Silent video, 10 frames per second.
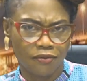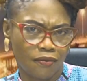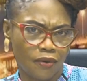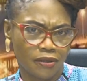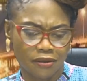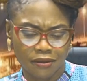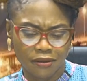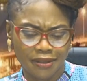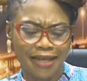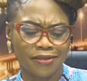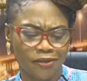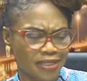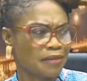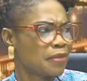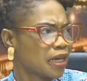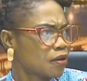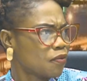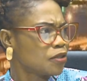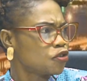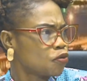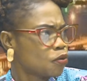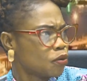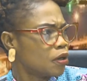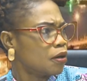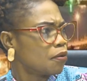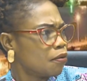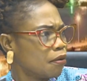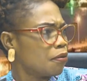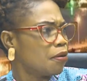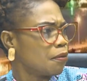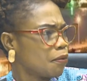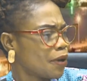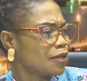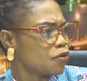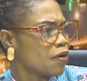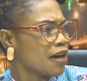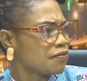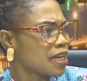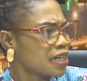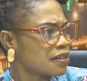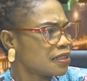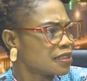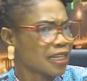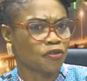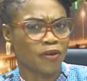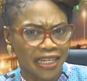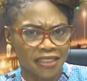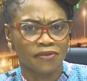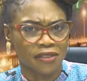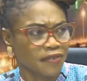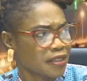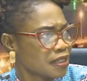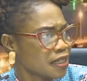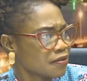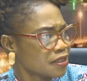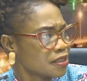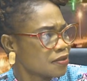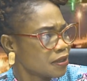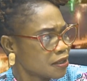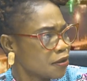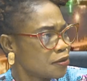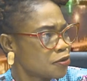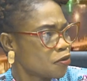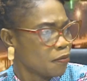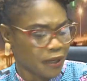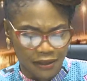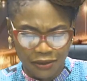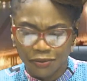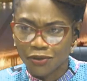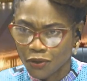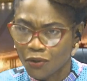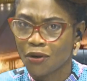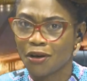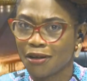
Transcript: what sense does it make when you have 9 credits and you can't even defend the 9 credits, when they call you to come and show